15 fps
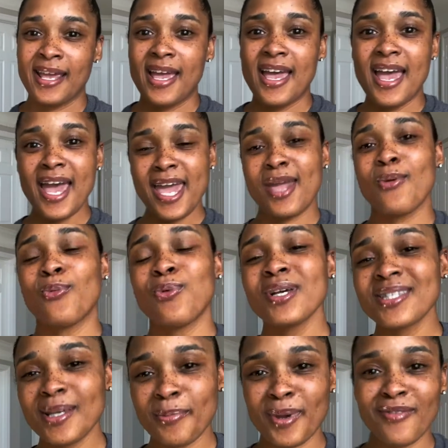Hey, what's
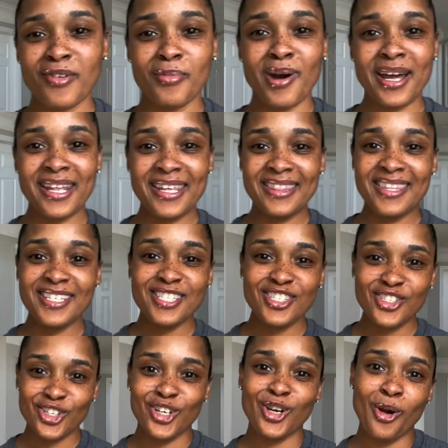up, everybody? This is
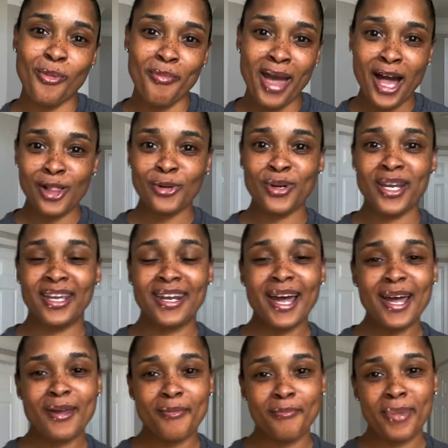your girl Mallory, and I
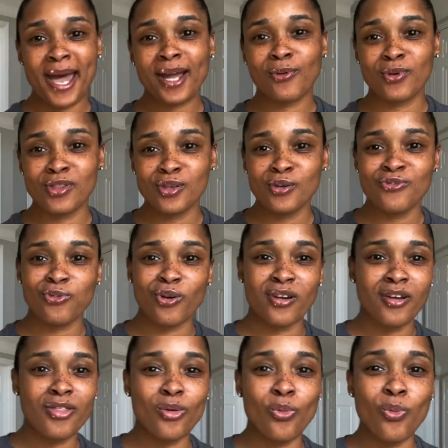am back with you for
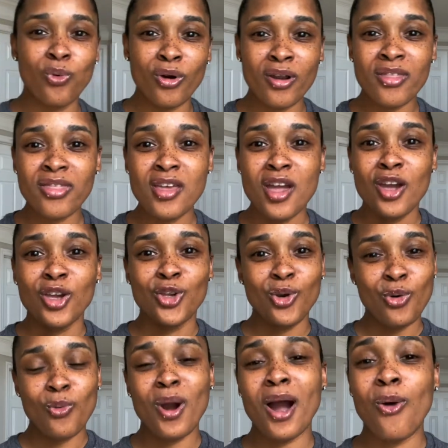another Worth Your
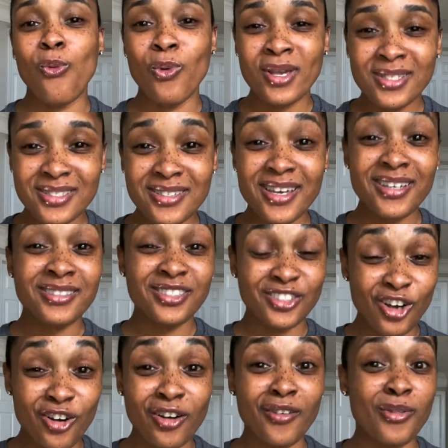While Wednesday
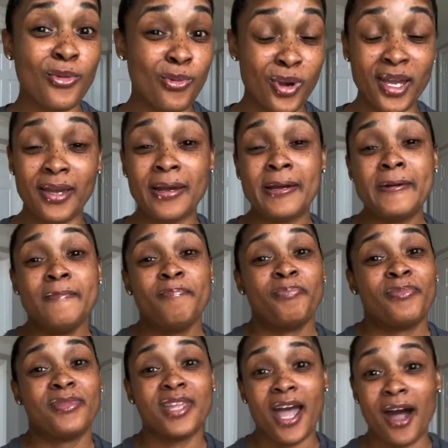Song of the Week.
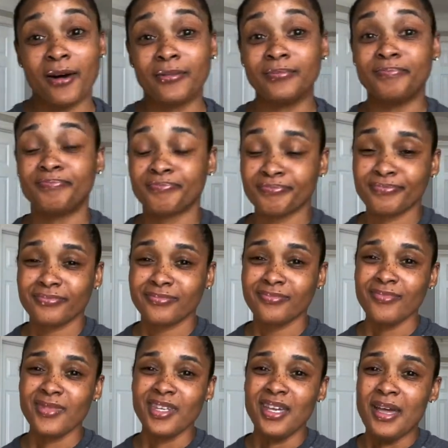Now,
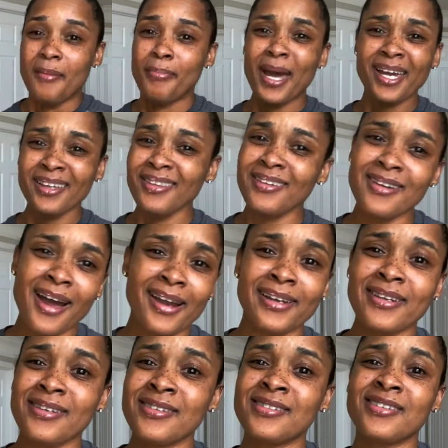back in the
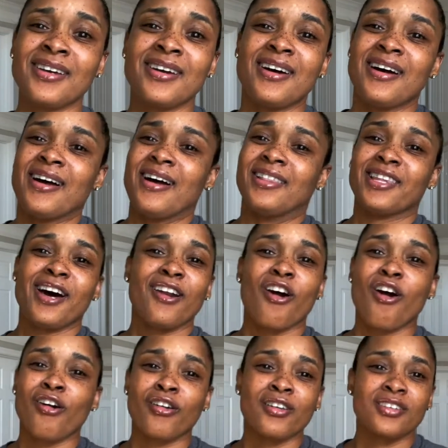90s, a lot of
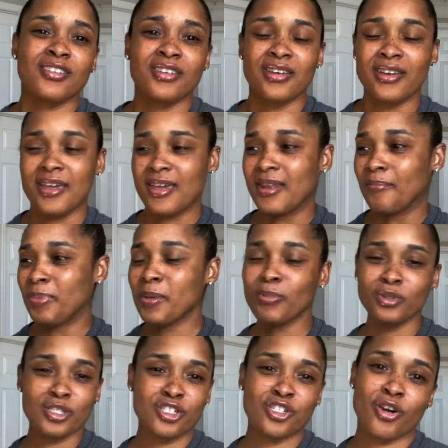artists and people
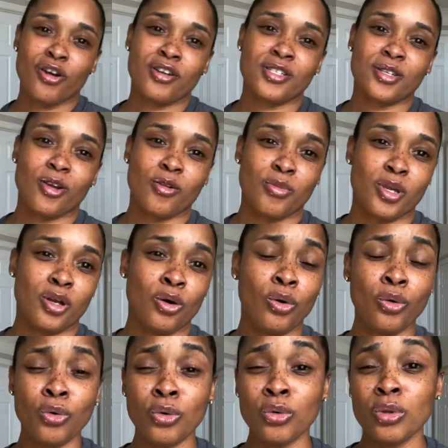in charge thought it'd be
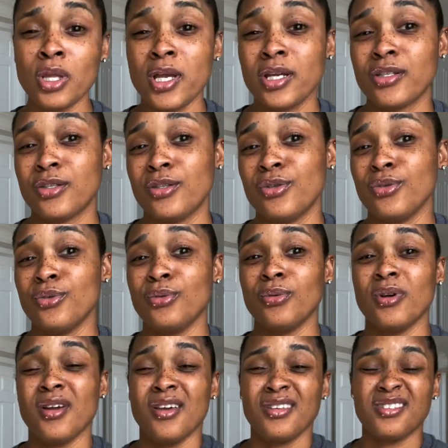cool to do
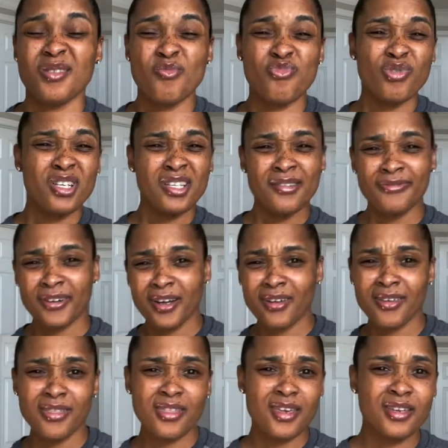some really
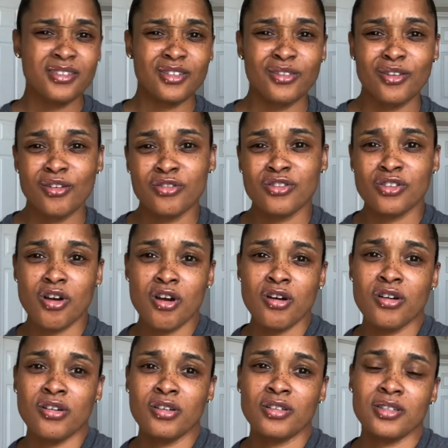funky things in their
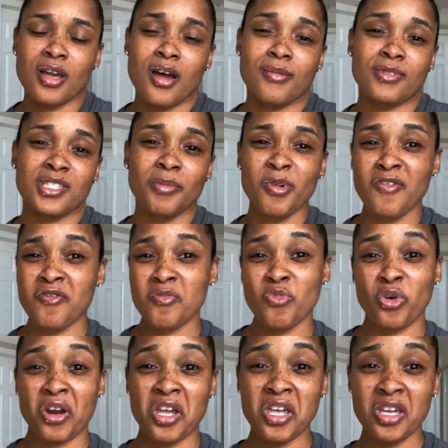songs. Some of them were
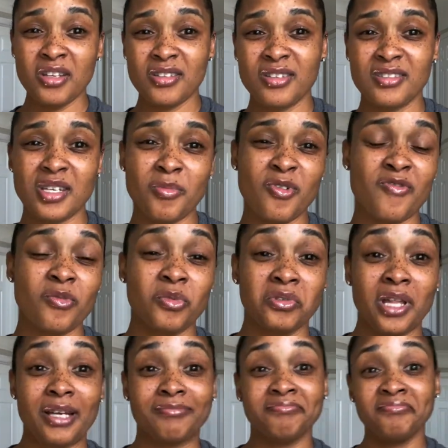hits, some of them were
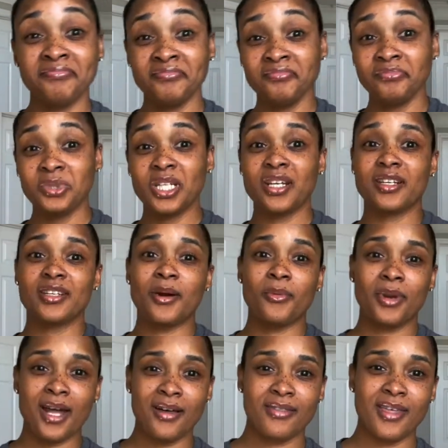like, we could have done
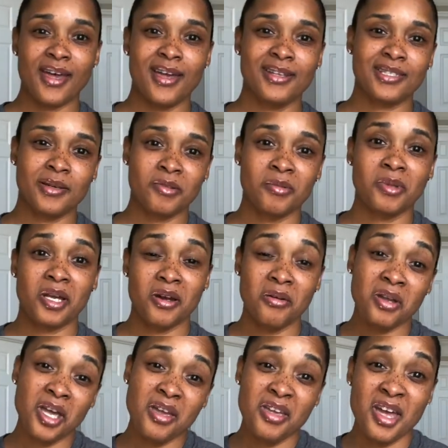without that, and some of them were like,
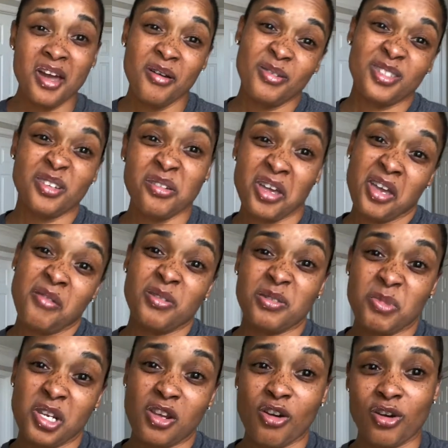okay, yeah, it was
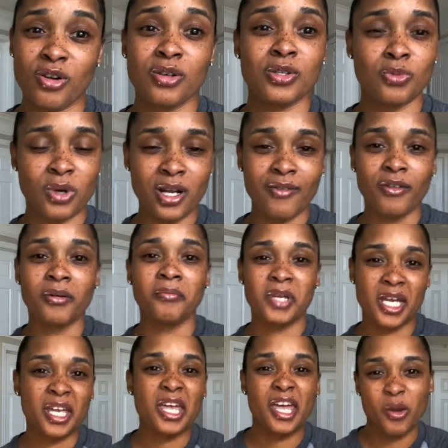mediocre, it's whatever.
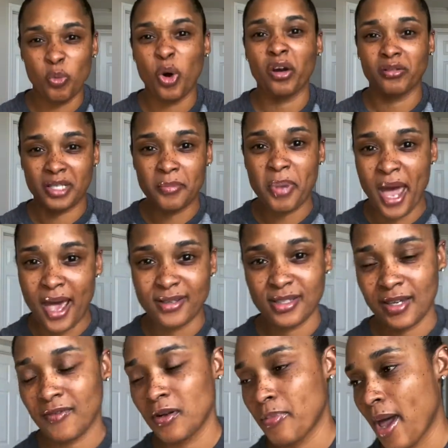It worked, it passed, give
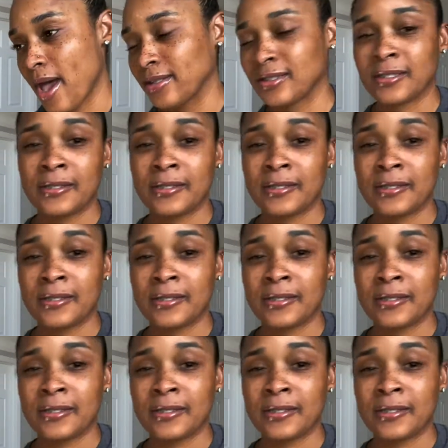it a pass.